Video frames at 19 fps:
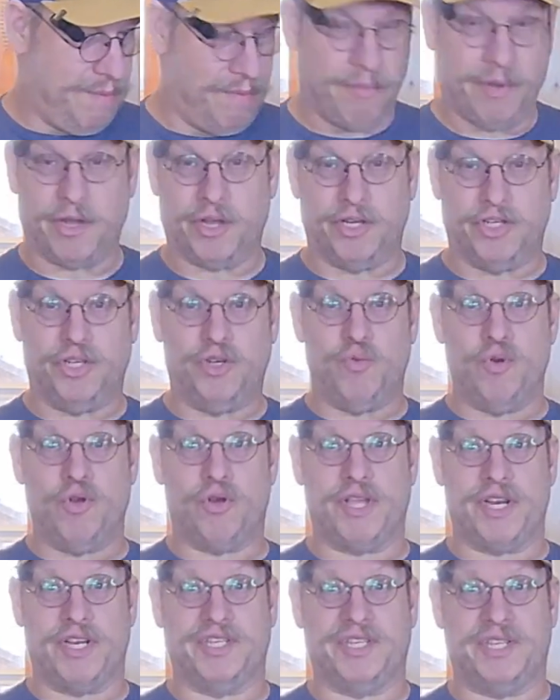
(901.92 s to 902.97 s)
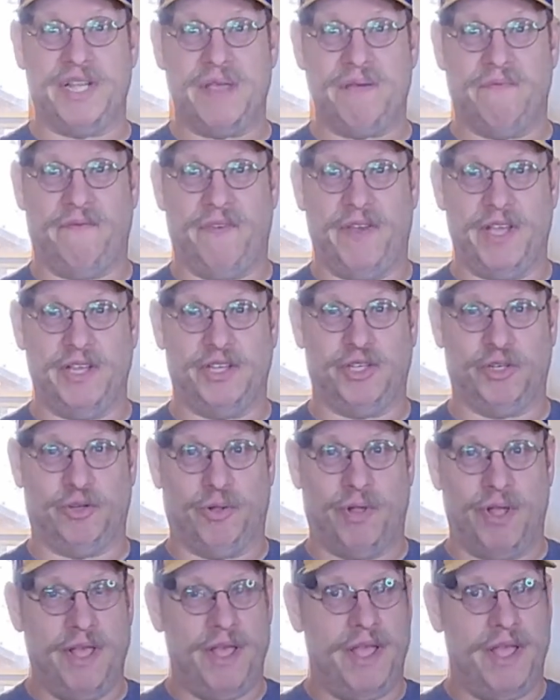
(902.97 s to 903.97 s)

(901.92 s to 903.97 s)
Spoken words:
because you will get a steam facial